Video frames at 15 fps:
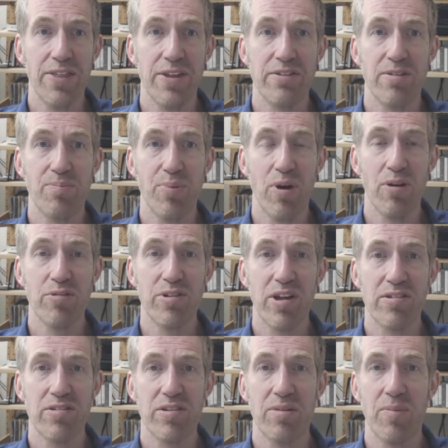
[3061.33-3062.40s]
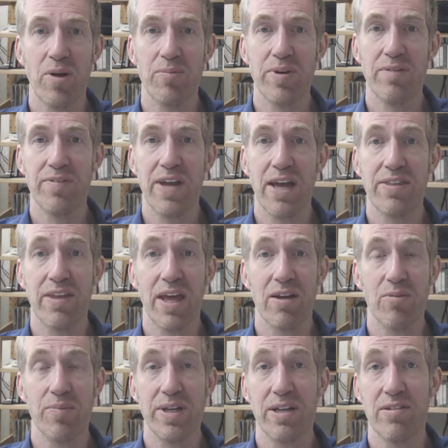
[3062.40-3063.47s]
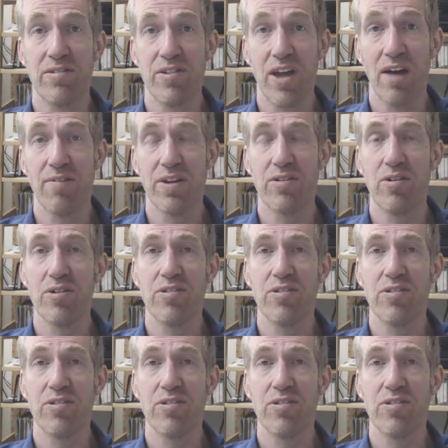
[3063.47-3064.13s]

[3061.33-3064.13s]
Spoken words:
death is a process and the moment of death cannot be discovered.